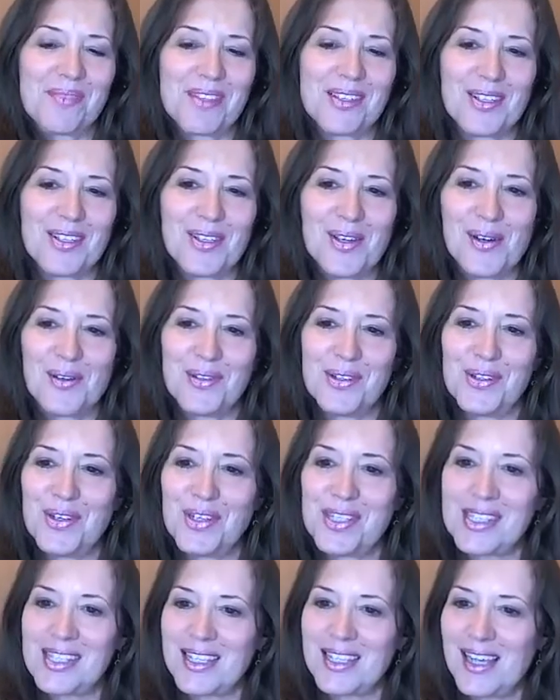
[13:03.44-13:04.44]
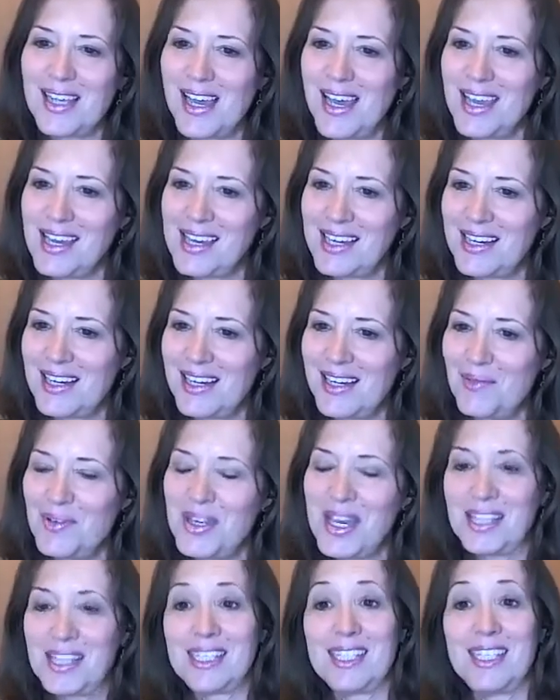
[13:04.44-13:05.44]
So looks like we
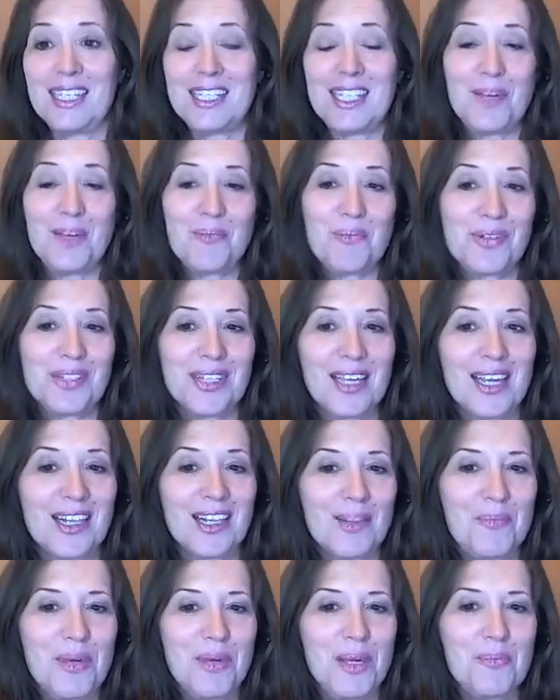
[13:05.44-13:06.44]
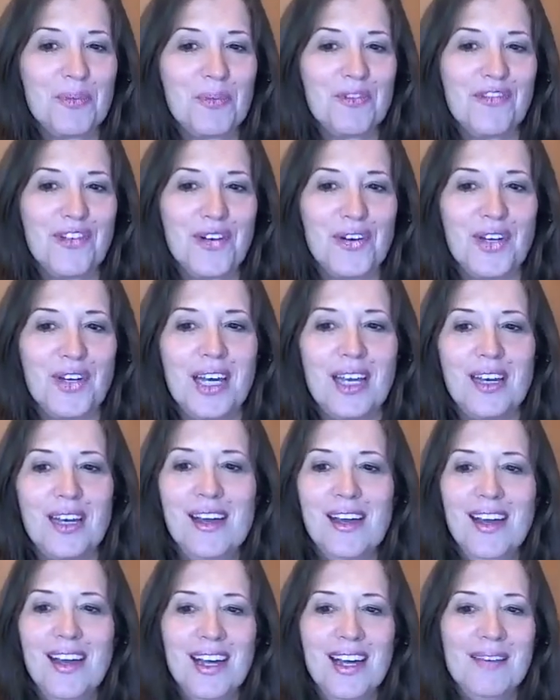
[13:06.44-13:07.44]
got 60% of the people voted.
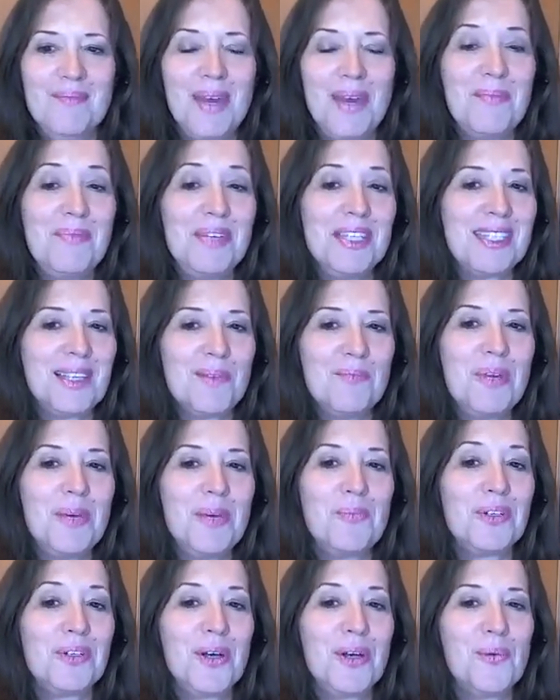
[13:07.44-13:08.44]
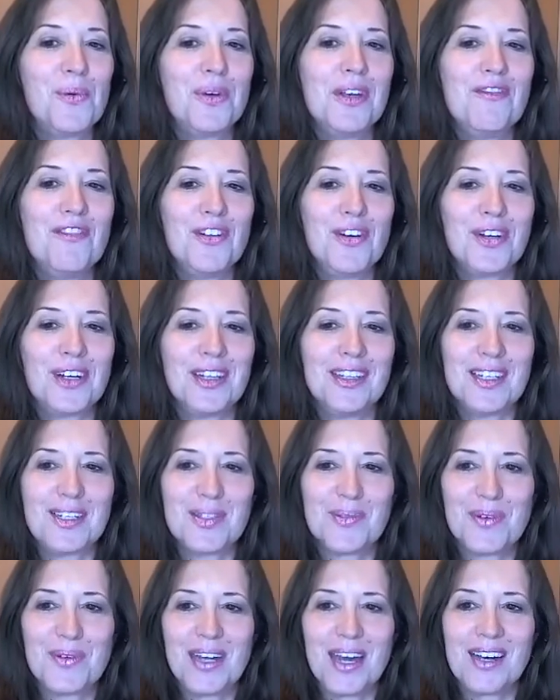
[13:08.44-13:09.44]
Maybe some people don't want to vote on this
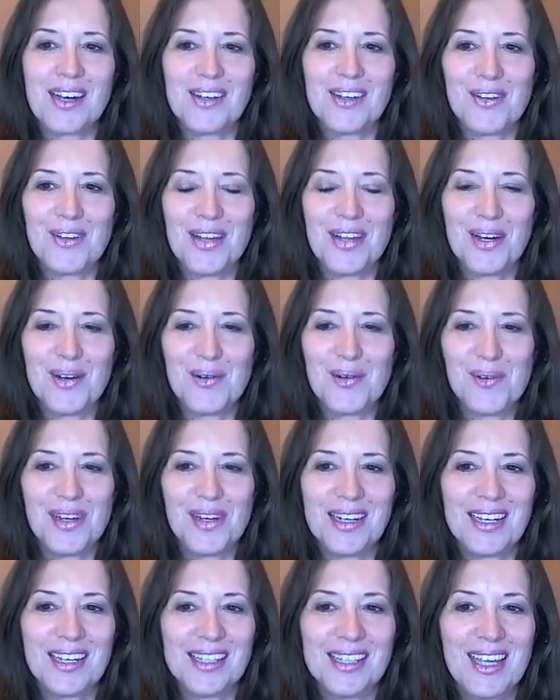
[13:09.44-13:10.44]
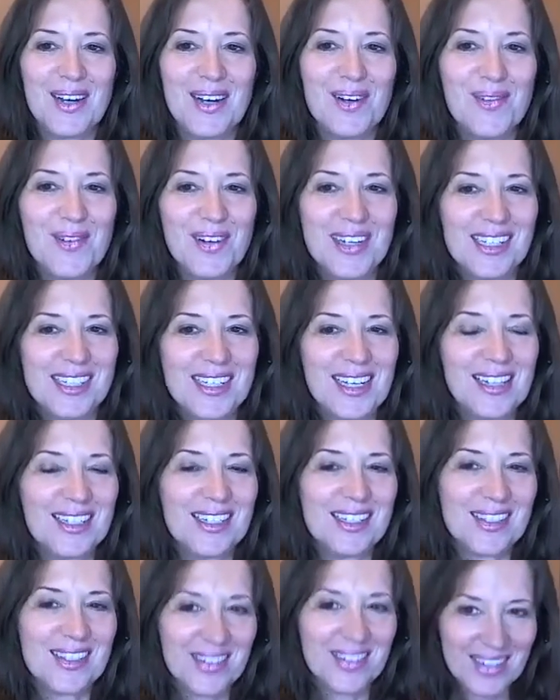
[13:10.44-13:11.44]
one. I don't know. They don't want to tell
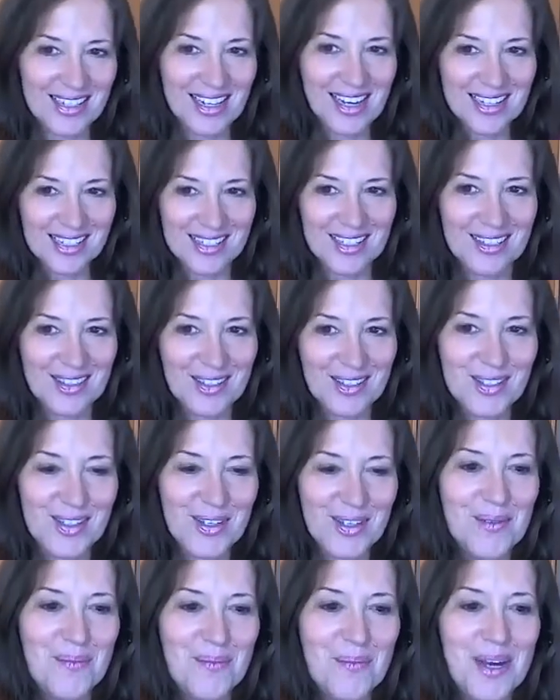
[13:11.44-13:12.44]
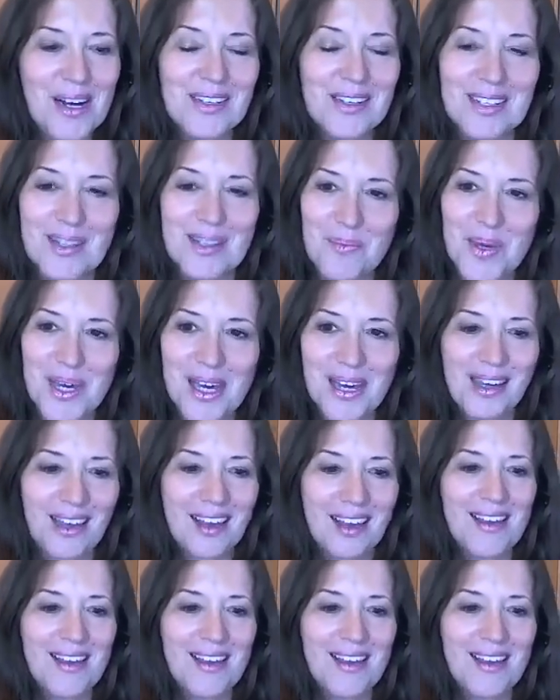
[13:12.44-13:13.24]
us their closet. They're too embarrassed to pick.